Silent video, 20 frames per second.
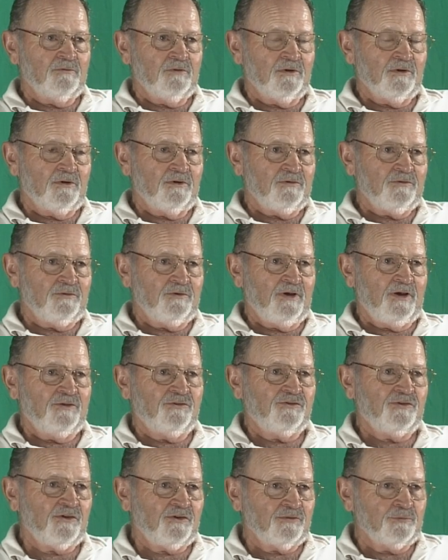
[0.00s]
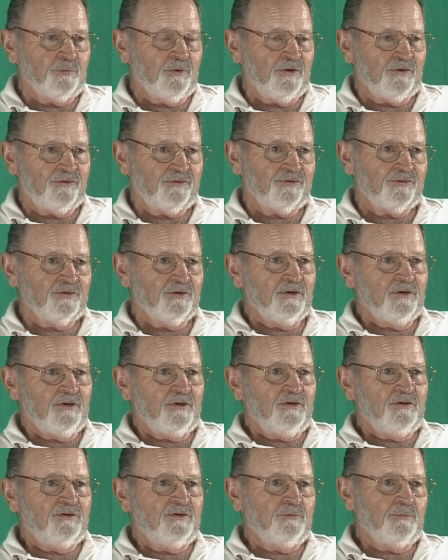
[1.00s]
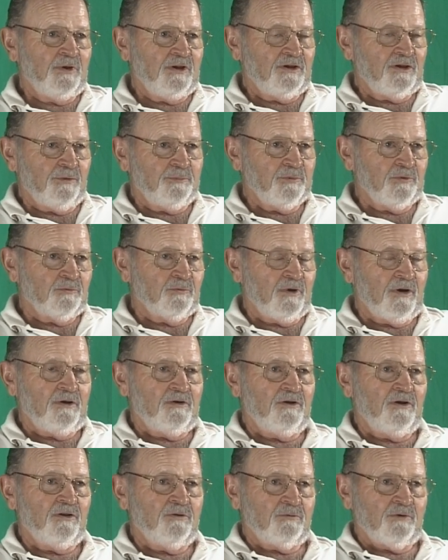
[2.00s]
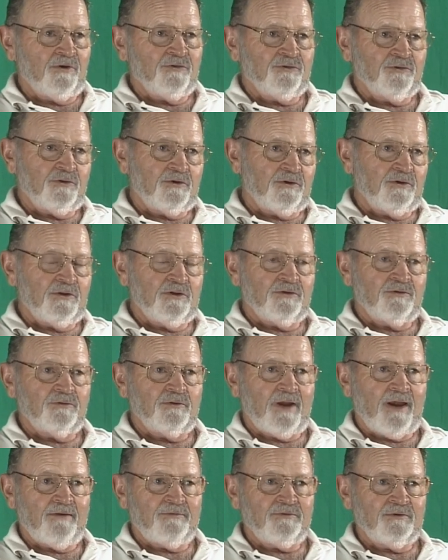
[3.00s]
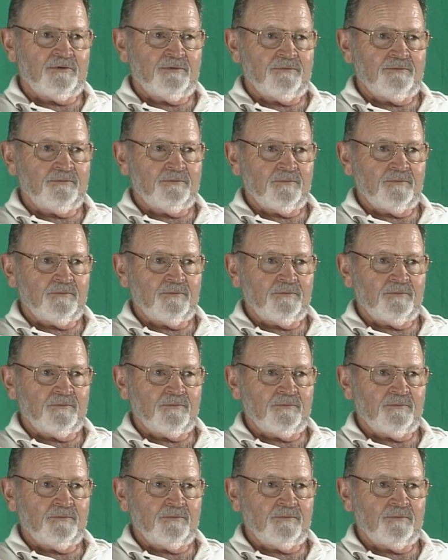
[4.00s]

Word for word: Well, you had six months to make up your mind, otherwise you're going to get drafted.